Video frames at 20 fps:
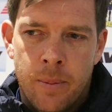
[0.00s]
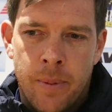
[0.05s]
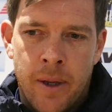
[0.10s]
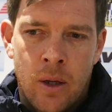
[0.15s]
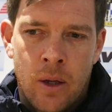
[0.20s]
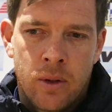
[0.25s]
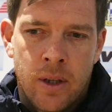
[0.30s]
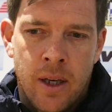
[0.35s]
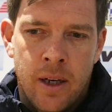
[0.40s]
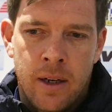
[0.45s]

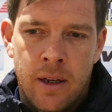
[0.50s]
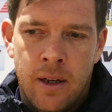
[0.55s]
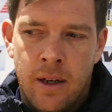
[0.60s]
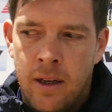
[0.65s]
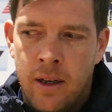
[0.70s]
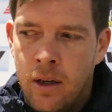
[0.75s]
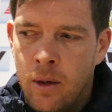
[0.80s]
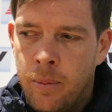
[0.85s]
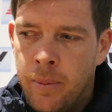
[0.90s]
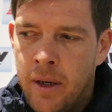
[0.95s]
about getting a
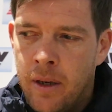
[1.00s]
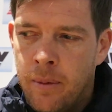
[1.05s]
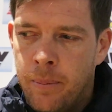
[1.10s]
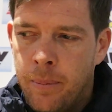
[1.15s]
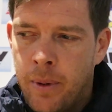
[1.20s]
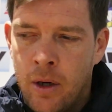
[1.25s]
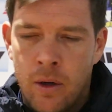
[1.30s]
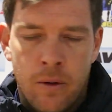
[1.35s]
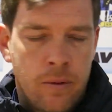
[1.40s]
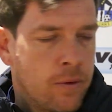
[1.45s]
little bit of
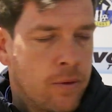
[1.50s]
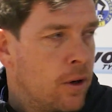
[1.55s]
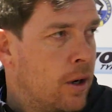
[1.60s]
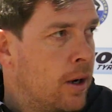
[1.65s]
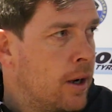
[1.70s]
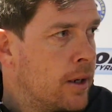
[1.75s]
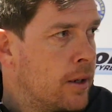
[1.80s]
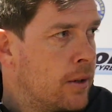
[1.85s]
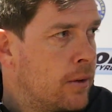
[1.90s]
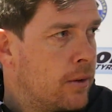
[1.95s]
both
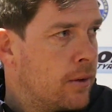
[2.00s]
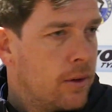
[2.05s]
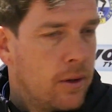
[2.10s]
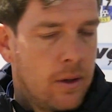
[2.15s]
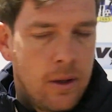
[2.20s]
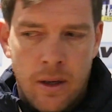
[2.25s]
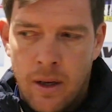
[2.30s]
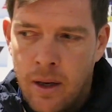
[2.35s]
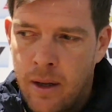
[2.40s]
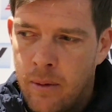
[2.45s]
right,
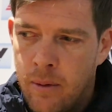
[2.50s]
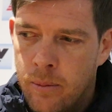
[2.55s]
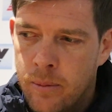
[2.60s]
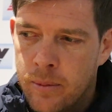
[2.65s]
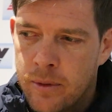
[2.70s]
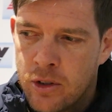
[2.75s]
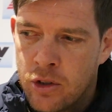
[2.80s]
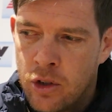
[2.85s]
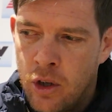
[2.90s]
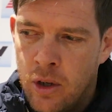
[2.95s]
and
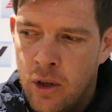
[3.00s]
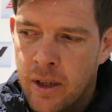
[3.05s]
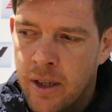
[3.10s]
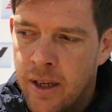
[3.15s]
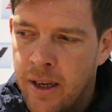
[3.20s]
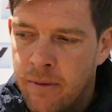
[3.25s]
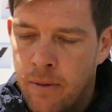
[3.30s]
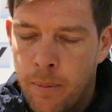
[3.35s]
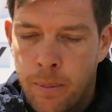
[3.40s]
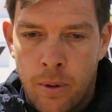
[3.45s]
I'm certainly
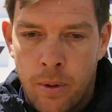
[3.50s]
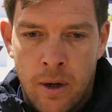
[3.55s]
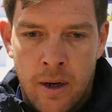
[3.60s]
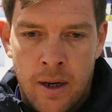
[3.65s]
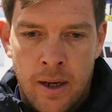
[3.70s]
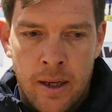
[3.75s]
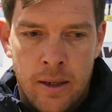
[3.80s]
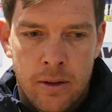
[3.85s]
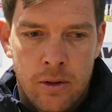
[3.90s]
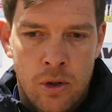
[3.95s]
never
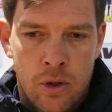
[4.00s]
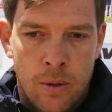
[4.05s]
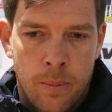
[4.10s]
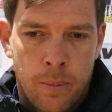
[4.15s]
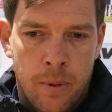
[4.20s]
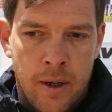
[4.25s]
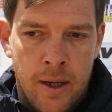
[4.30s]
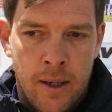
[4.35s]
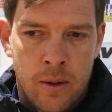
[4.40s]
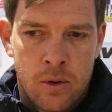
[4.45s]
too
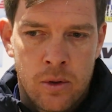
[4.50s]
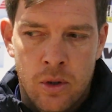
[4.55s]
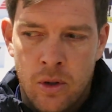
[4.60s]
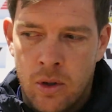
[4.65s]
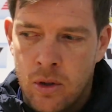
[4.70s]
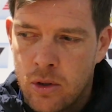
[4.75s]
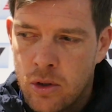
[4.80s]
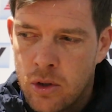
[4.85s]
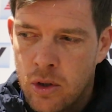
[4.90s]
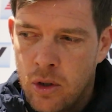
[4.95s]
proud
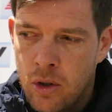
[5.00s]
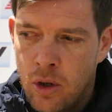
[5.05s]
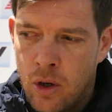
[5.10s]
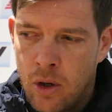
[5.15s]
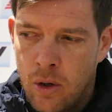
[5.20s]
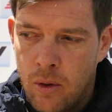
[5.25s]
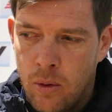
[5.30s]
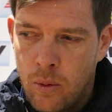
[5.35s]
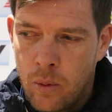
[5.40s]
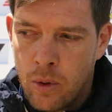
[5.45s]
to
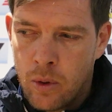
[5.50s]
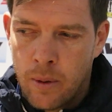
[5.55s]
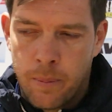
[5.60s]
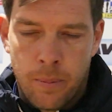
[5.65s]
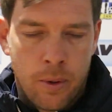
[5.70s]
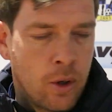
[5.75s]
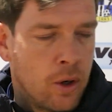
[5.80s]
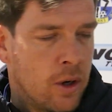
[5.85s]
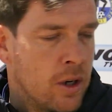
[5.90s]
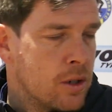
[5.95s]
not want to
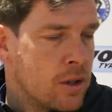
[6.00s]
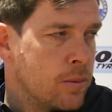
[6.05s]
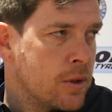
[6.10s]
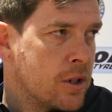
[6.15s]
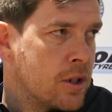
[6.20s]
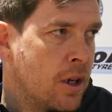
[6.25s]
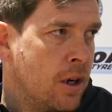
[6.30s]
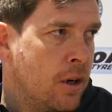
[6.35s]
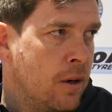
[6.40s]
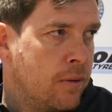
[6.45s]
progress
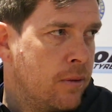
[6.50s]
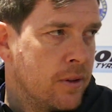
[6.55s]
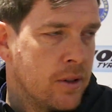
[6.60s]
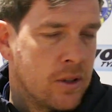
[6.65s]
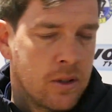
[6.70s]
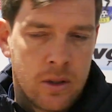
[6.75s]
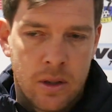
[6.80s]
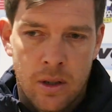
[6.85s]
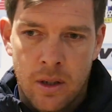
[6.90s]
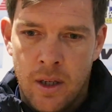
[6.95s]
myself.
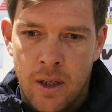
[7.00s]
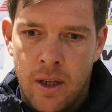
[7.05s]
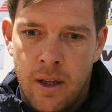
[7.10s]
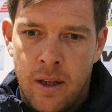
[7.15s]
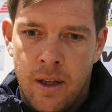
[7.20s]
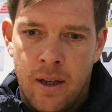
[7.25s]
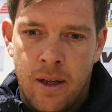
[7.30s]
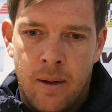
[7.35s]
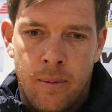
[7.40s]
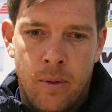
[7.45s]

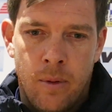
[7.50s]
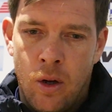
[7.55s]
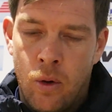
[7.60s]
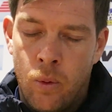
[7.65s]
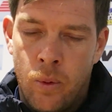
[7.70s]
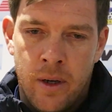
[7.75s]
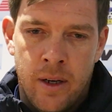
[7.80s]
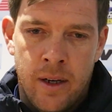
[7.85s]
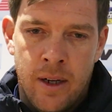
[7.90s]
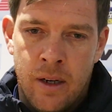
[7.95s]
I'm
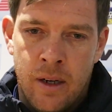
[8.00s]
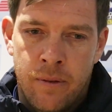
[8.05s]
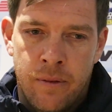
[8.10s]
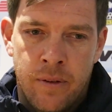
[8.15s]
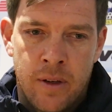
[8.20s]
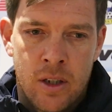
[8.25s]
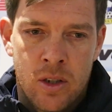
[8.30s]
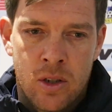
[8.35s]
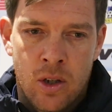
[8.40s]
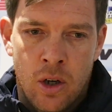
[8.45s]
nowhere near the
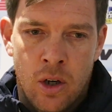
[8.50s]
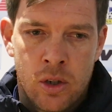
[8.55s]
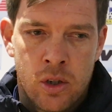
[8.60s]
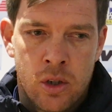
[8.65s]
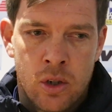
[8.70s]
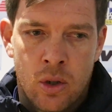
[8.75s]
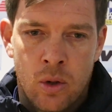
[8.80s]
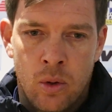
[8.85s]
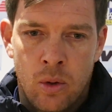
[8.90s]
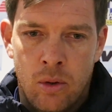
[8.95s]
finished
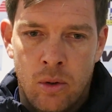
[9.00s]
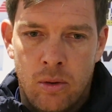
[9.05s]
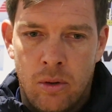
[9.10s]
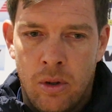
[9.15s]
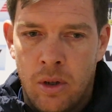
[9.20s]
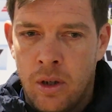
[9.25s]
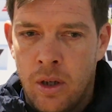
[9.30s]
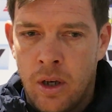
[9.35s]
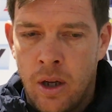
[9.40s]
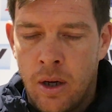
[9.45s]
article,
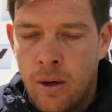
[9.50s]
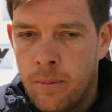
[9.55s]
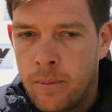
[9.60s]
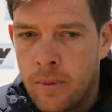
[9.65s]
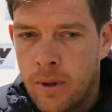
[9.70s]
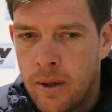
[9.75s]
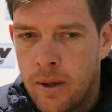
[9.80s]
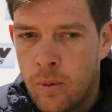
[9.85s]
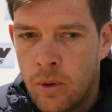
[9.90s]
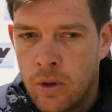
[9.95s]
and you
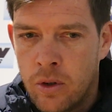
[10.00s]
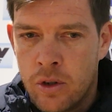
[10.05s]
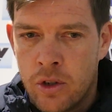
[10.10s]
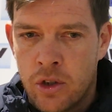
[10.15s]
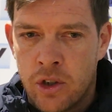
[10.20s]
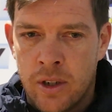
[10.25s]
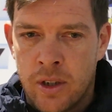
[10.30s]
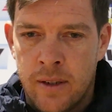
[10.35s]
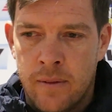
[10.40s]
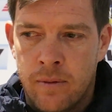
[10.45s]
know, I want to
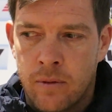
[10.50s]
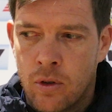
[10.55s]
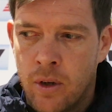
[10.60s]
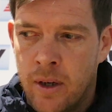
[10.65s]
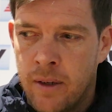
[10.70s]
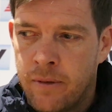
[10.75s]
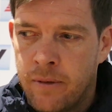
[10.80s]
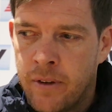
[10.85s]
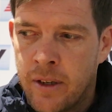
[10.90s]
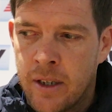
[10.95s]
achieve
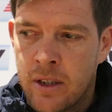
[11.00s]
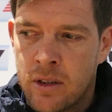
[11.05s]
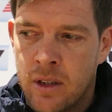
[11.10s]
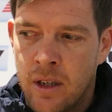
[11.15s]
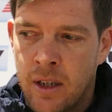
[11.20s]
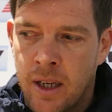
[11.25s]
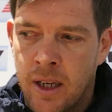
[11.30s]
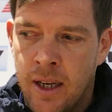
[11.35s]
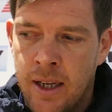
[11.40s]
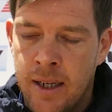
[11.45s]
great things in
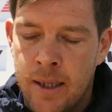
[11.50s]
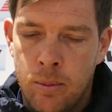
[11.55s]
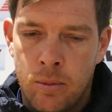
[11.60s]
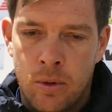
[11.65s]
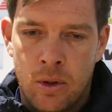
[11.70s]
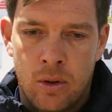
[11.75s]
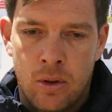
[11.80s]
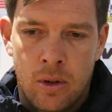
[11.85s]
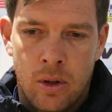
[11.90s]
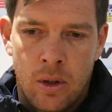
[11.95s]
the
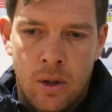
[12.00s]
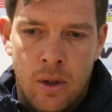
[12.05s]
game